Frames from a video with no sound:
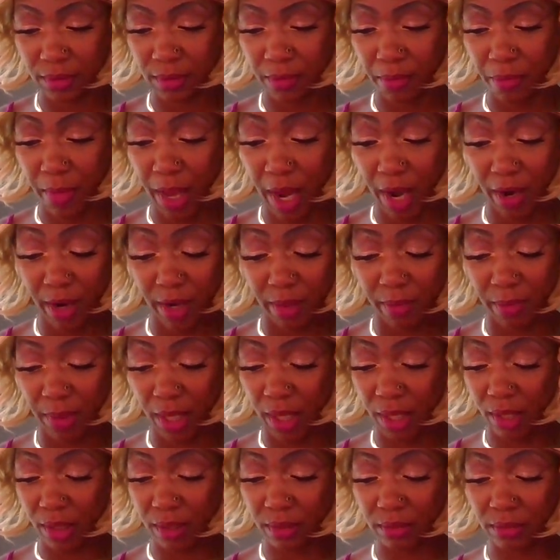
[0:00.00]
Marry
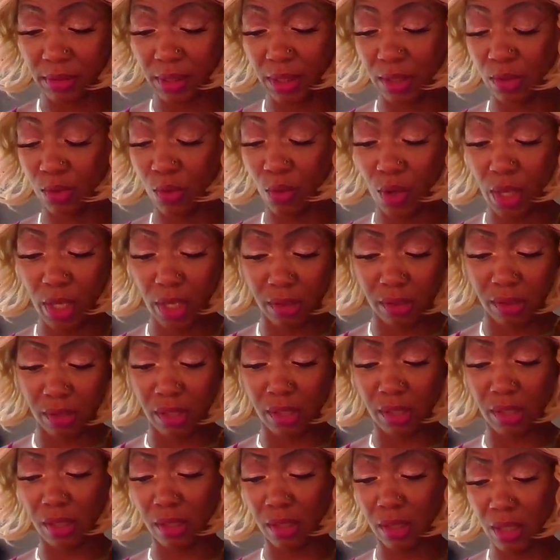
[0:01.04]
me and
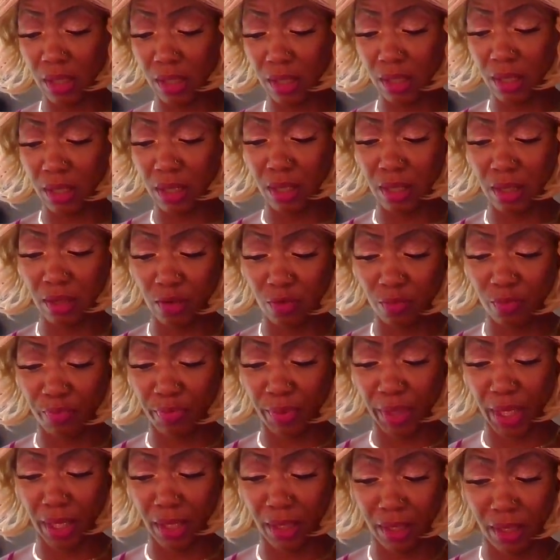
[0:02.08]
loyalty. Oh,
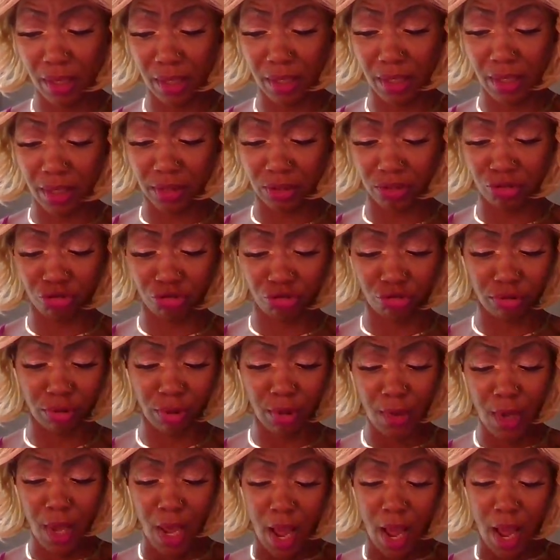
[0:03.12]
bitch.